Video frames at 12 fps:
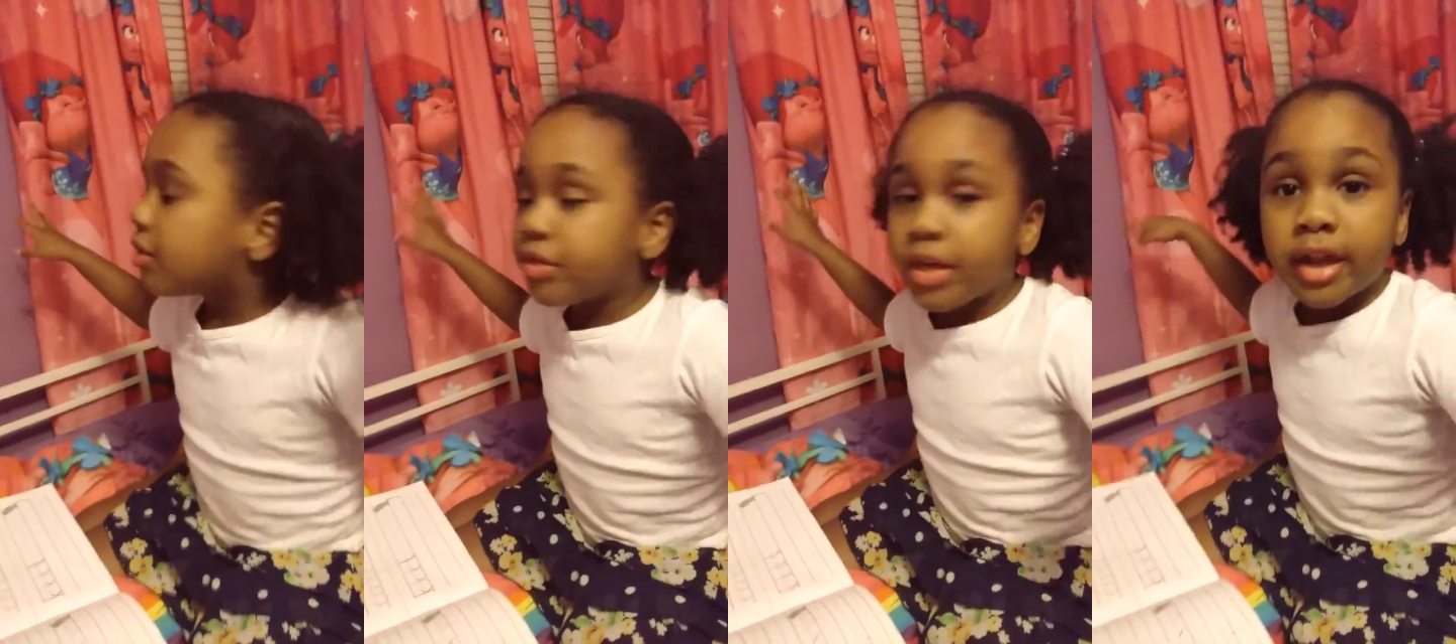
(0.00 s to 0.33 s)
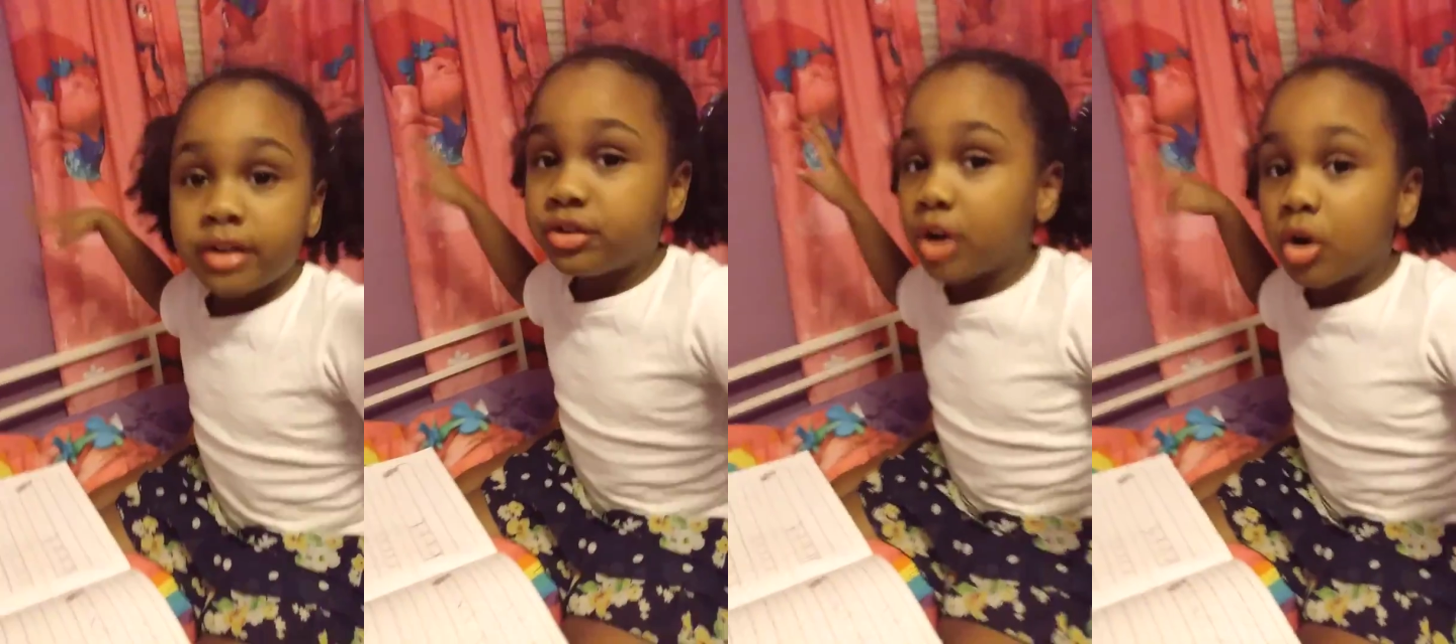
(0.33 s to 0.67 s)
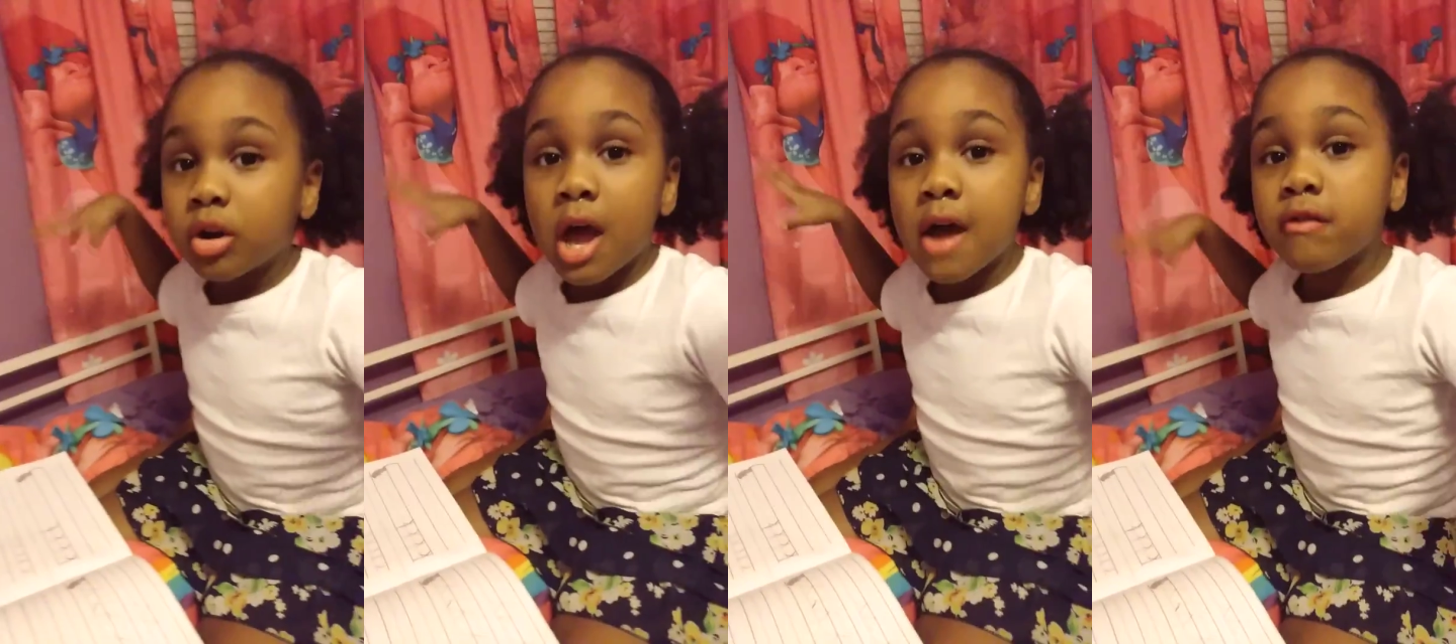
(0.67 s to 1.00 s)
they
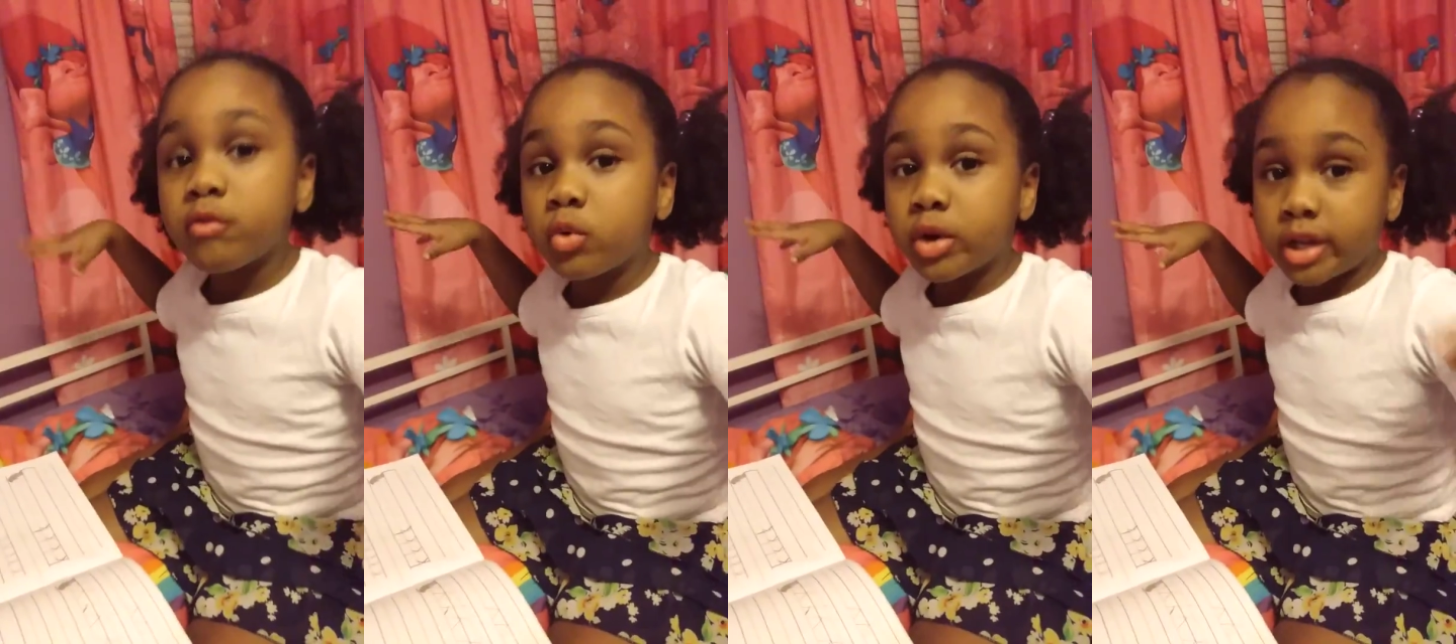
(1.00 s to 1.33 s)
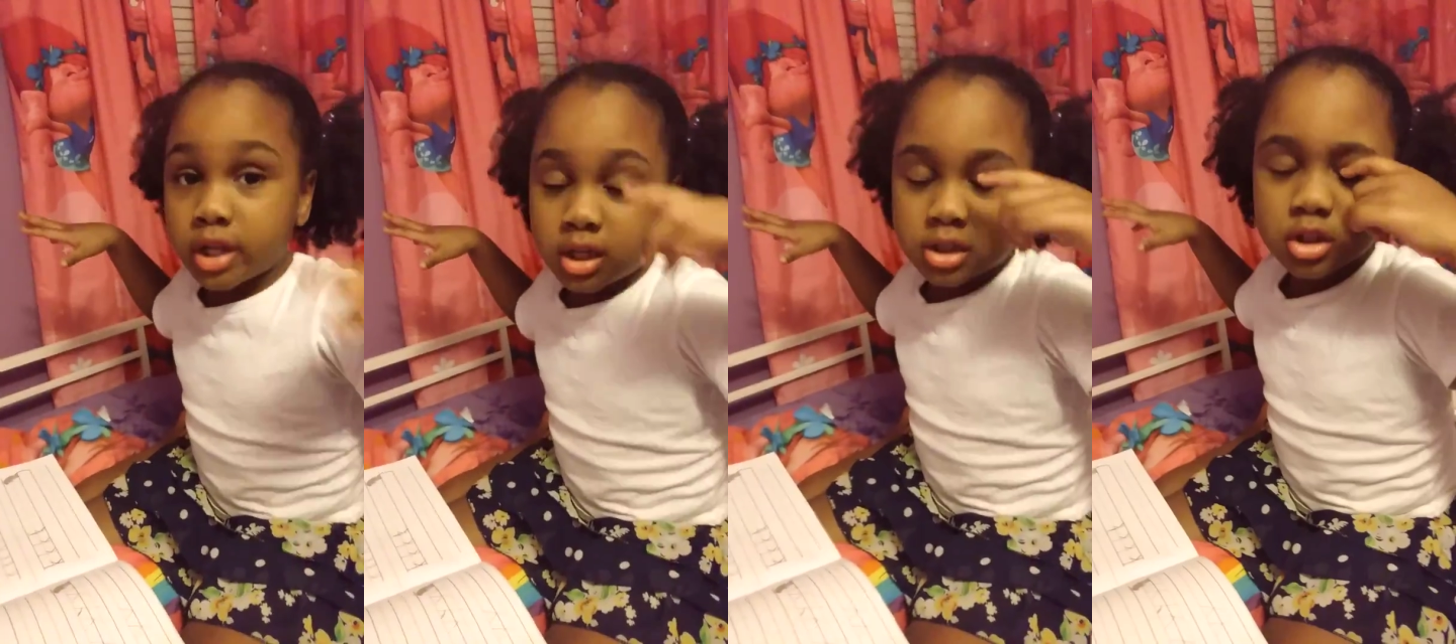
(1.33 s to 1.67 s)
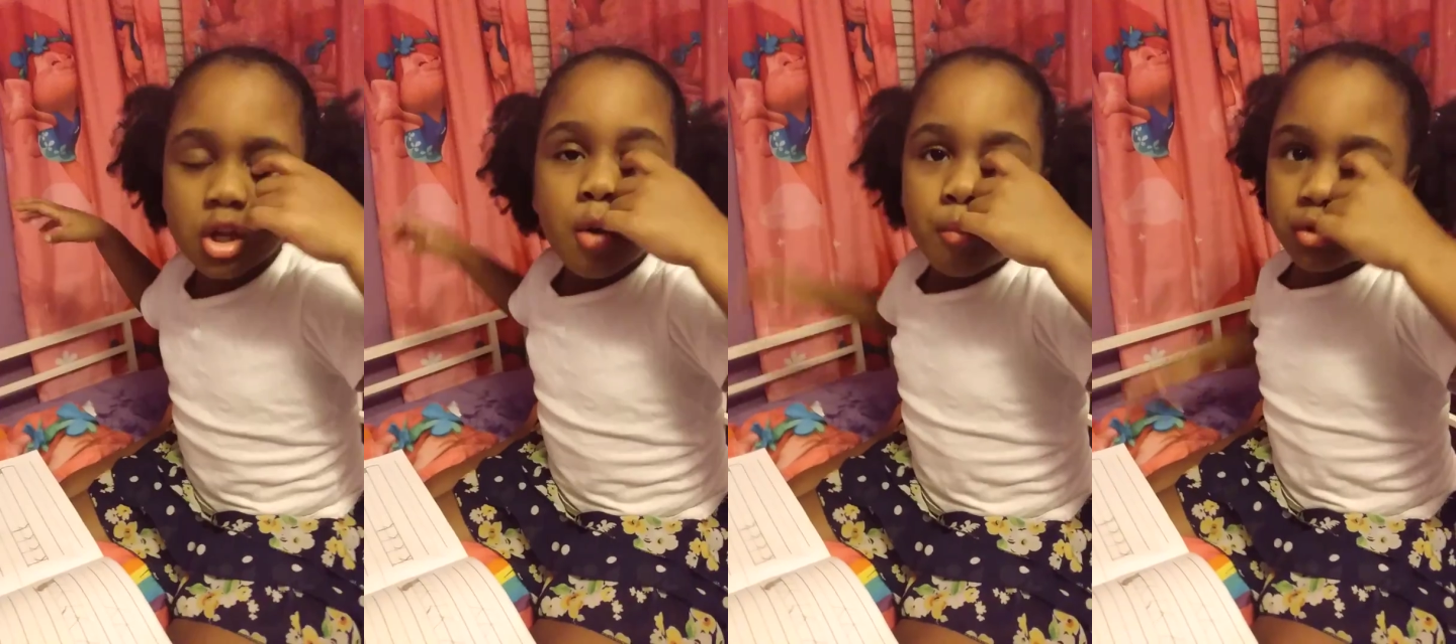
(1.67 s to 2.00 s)
don't have wings,